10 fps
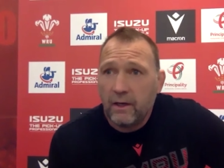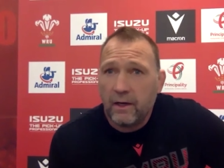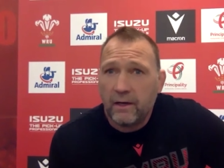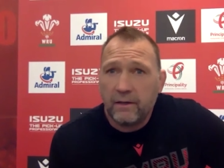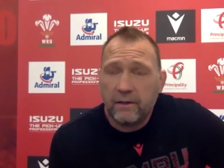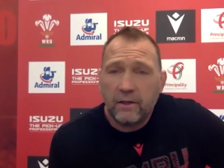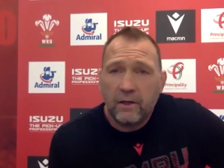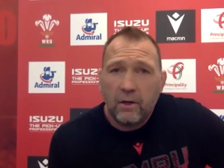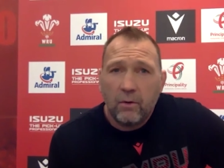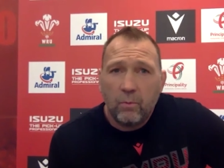And
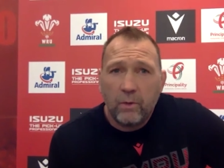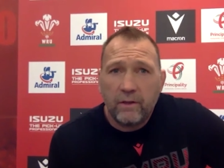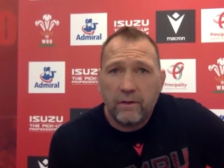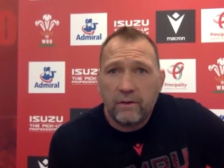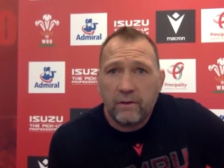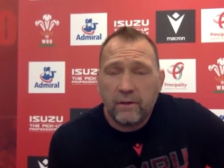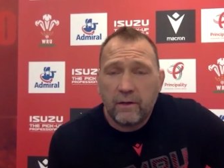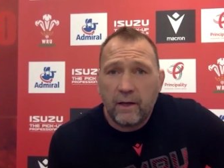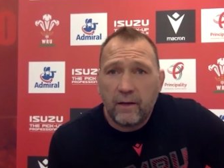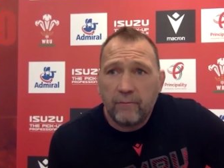with
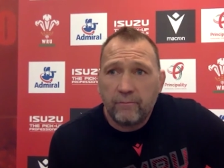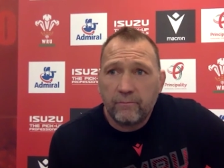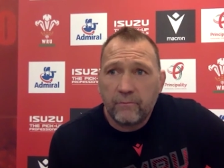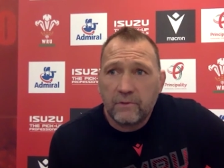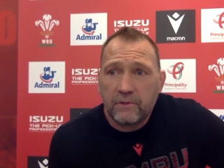um,